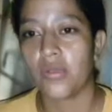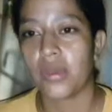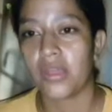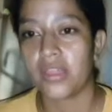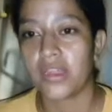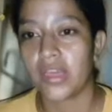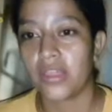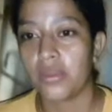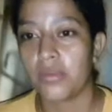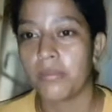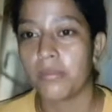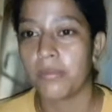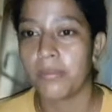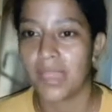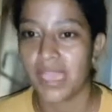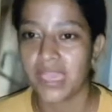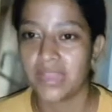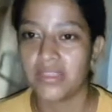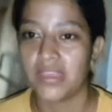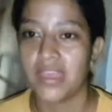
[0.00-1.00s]
Juan Cuadrado
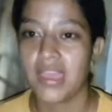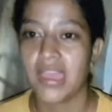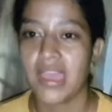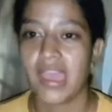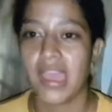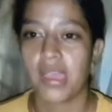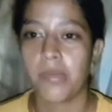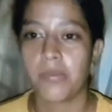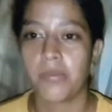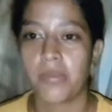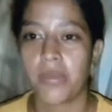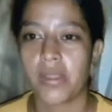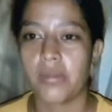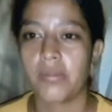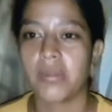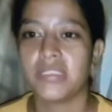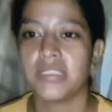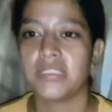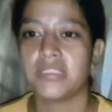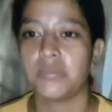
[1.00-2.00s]
made a
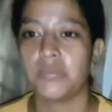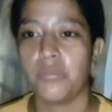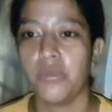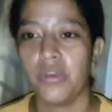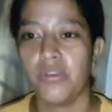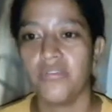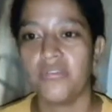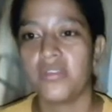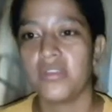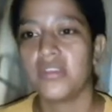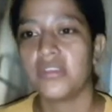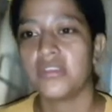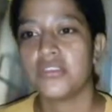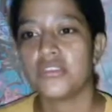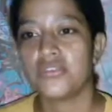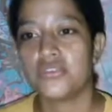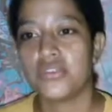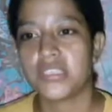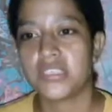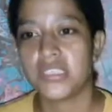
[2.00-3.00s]
permanent move
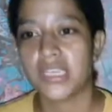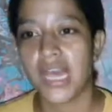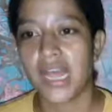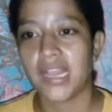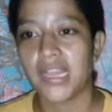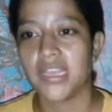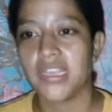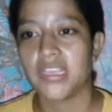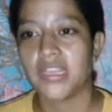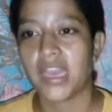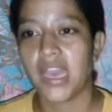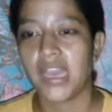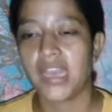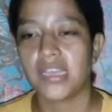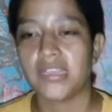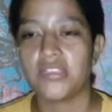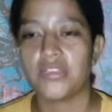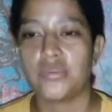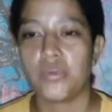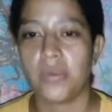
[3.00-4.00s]
to Italian
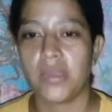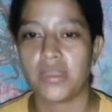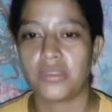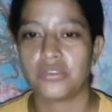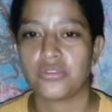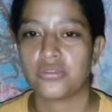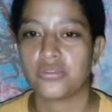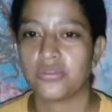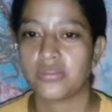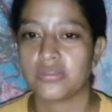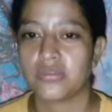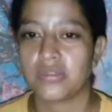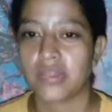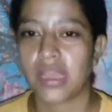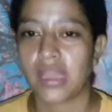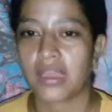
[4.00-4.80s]
giant Juventus,